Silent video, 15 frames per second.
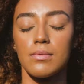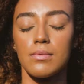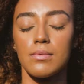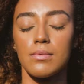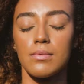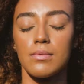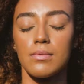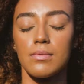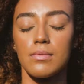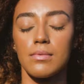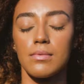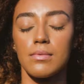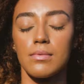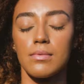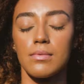
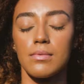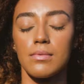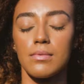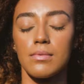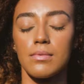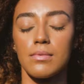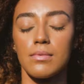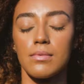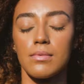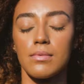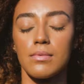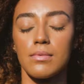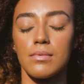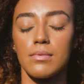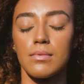
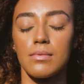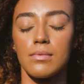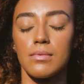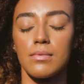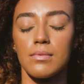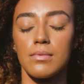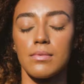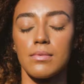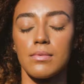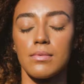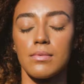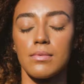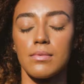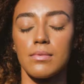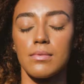
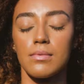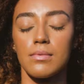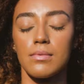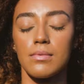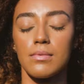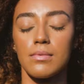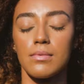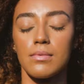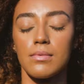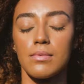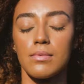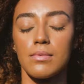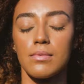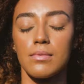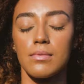
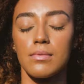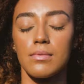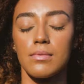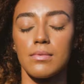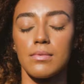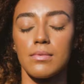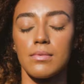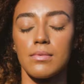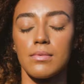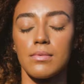The face doesn't move, so there is nothing to read.